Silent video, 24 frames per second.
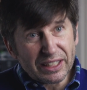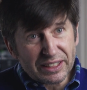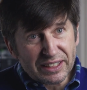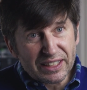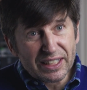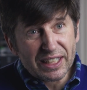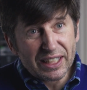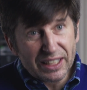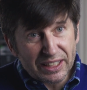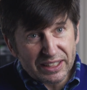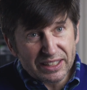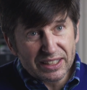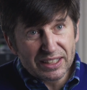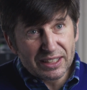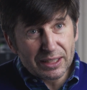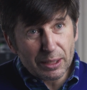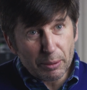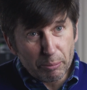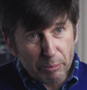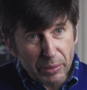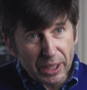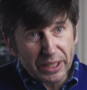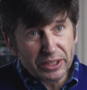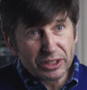is this the
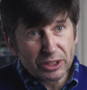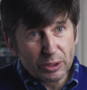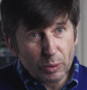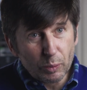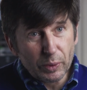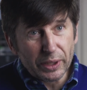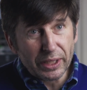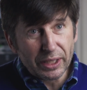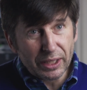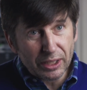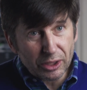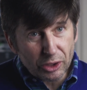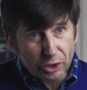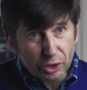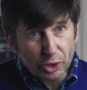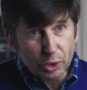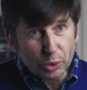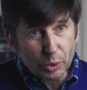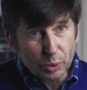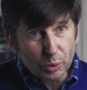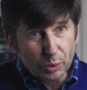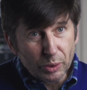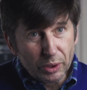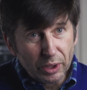best we can
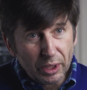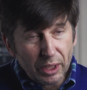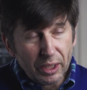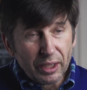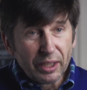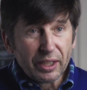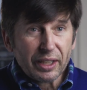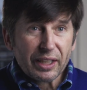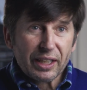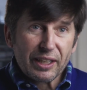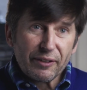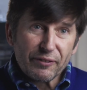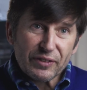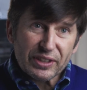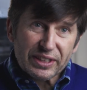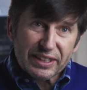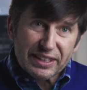do? Give a